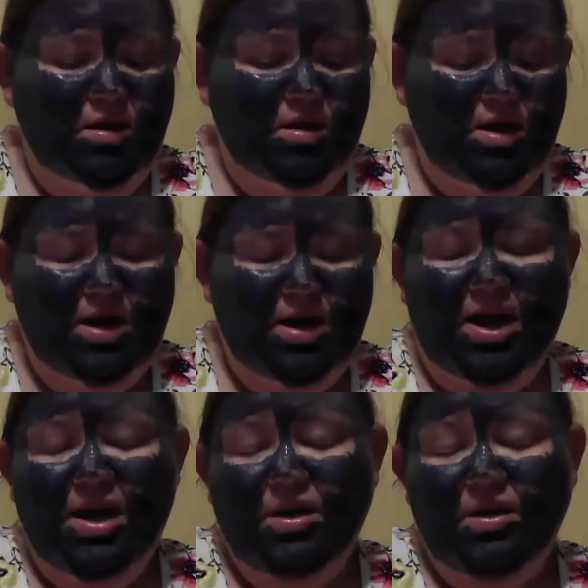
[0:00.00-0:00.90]
And
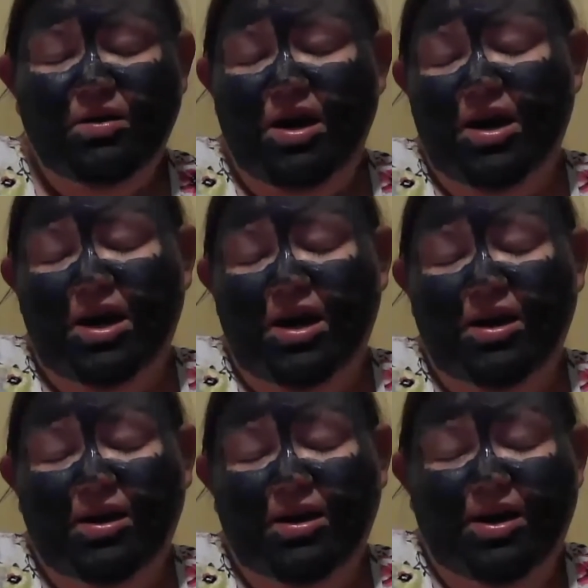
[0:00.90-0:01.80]

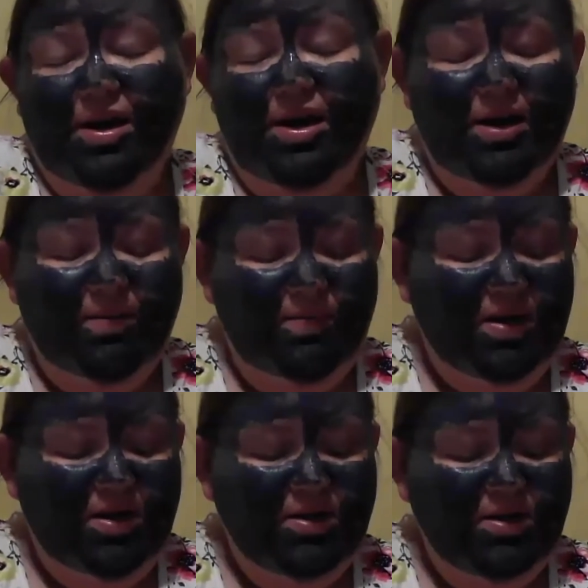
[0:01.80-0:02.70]
I get it
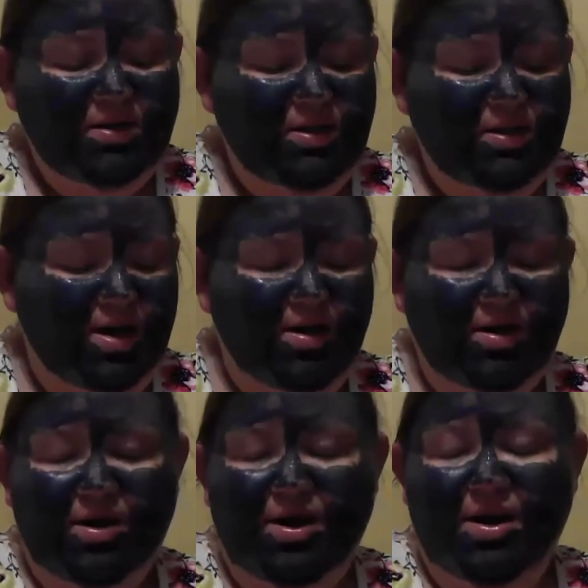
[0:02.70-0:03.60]
because of that,
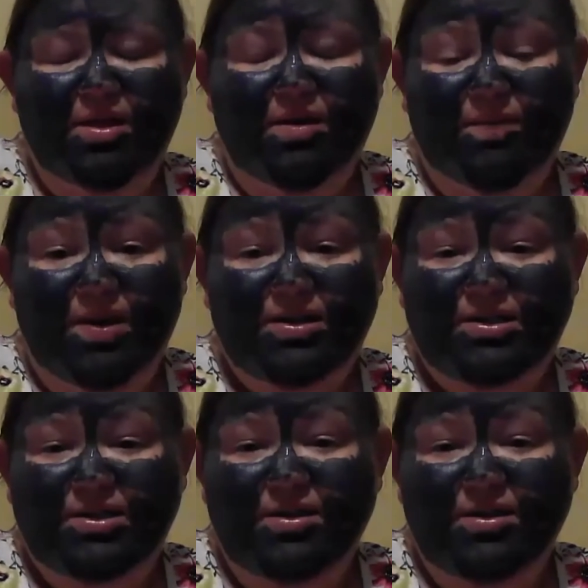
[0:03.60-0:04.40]
and I love it.